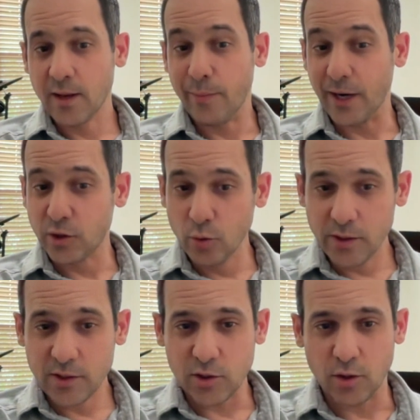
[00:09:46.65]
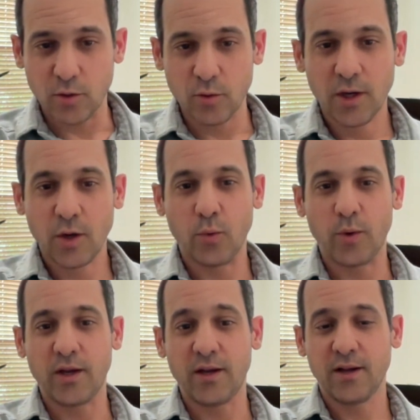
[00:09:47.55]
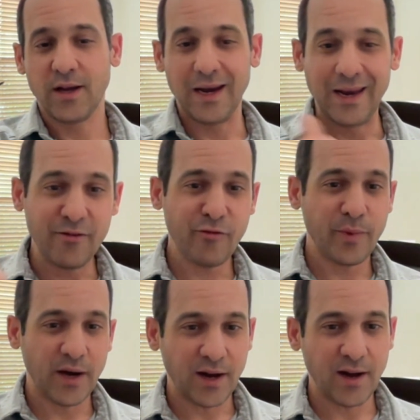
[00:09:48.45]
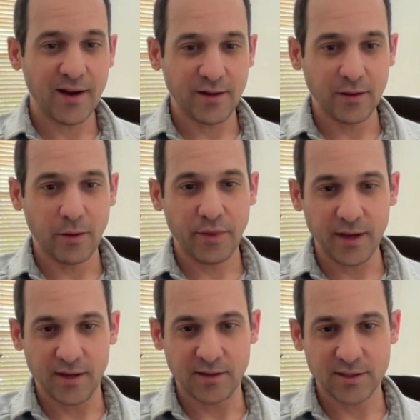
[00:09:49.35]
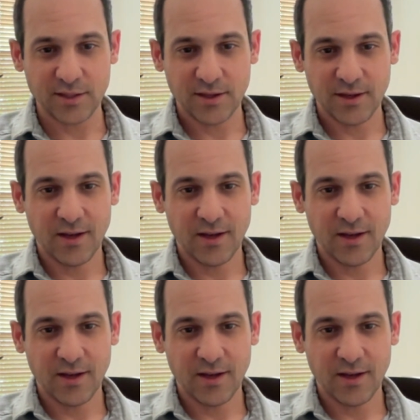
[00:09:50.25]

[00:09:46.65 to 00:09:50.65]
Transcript: By doing so, we leave behind things